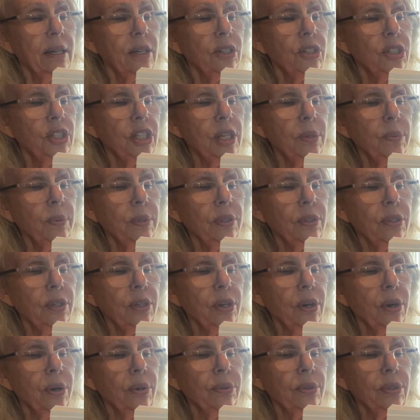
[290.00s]
She was the
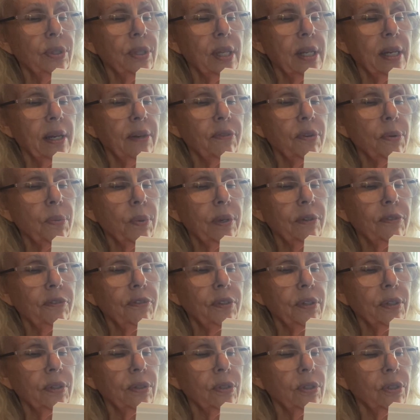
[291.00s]
ghost that everyone
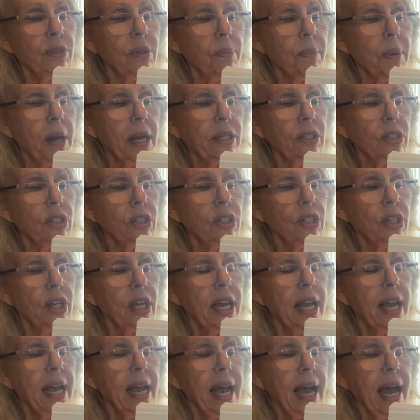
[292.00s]
feared so much.
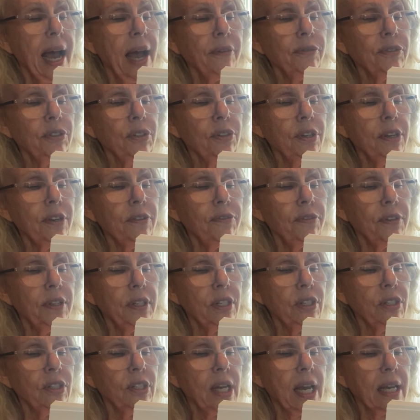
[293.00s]
After he
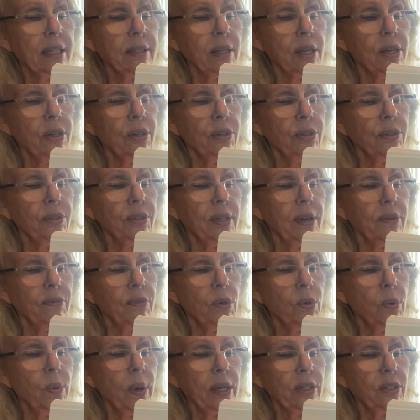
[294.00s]
finished asking her
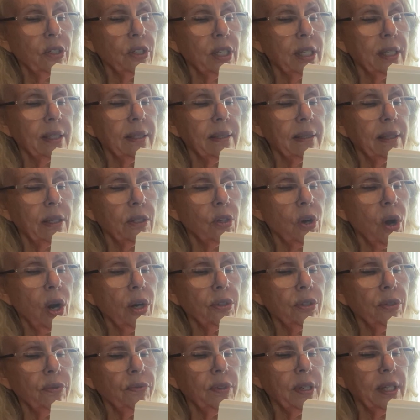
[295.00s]
several questions, the
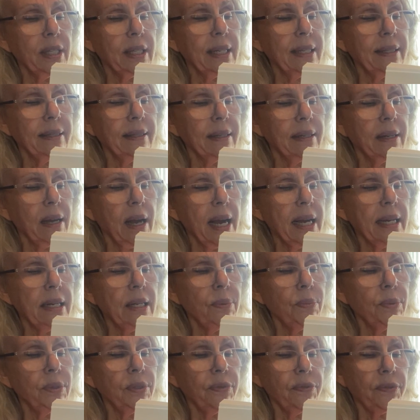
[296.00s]
doctor realized that
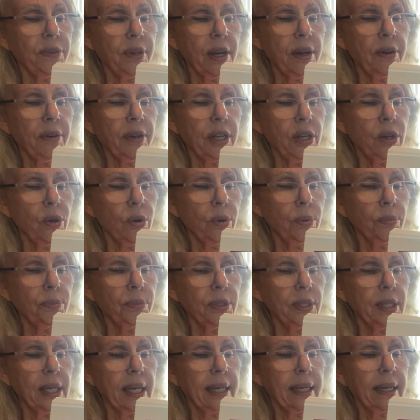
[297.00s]
Heidi was very
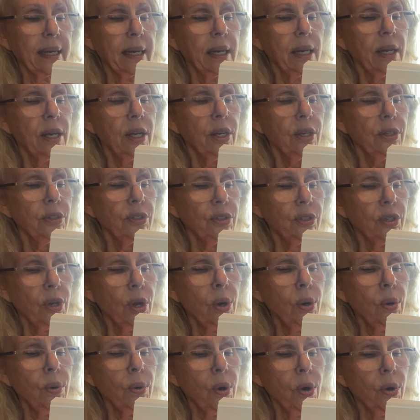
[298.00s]
homesick.
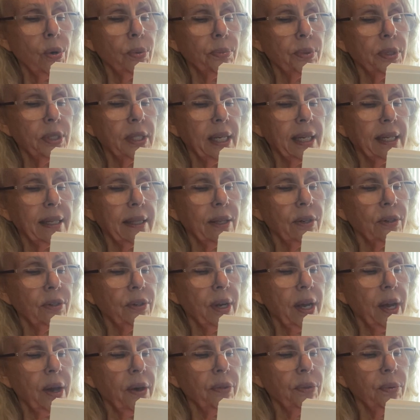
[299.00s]
so homesick that
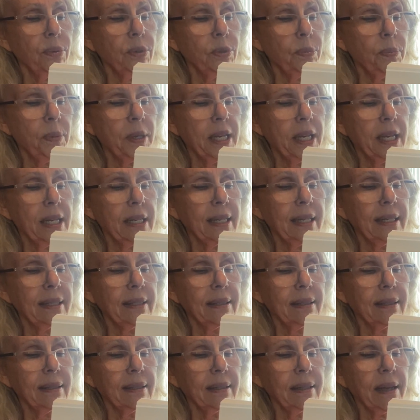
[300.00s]
her health was beginning
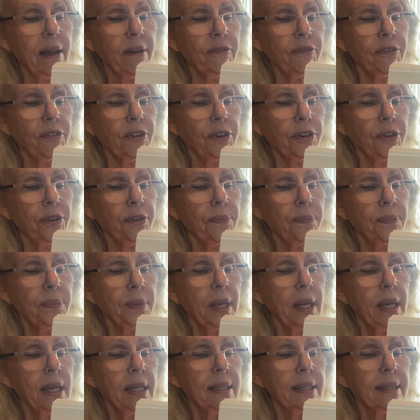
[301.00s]
to suffer.
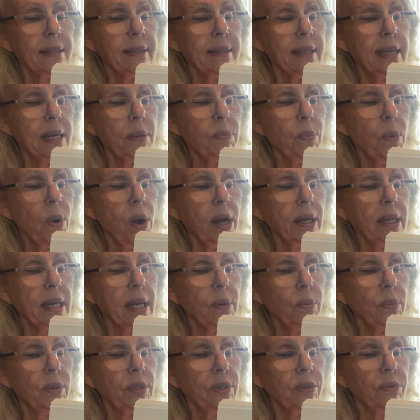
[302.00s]
The
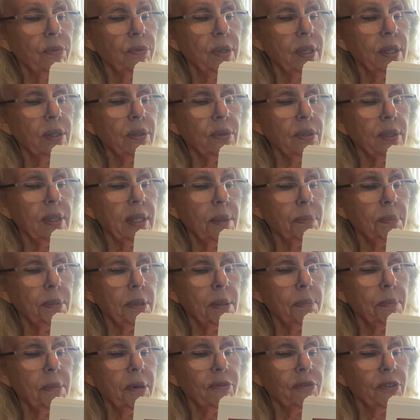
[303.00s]
sleepwalking was a real
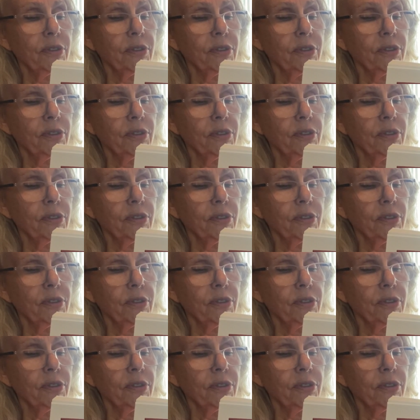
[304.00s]
symptom of